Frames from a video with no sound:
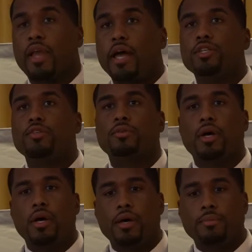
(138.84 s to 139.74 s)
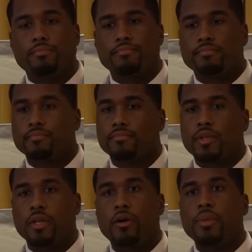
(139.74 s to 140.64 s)
I do.
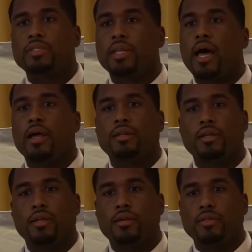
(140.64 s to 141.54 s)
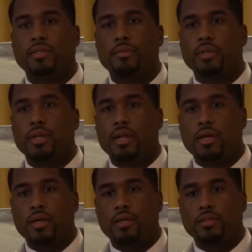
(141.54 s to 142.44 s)
It means a lot. It's something that,
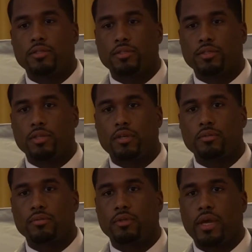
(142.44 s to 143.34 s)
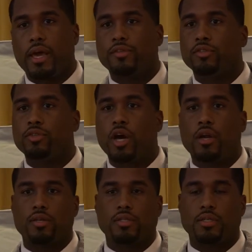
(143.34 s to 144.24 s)
I have two
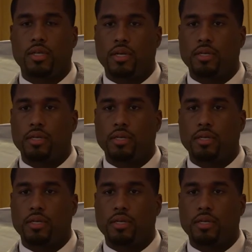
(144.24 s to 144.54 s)
daughters, and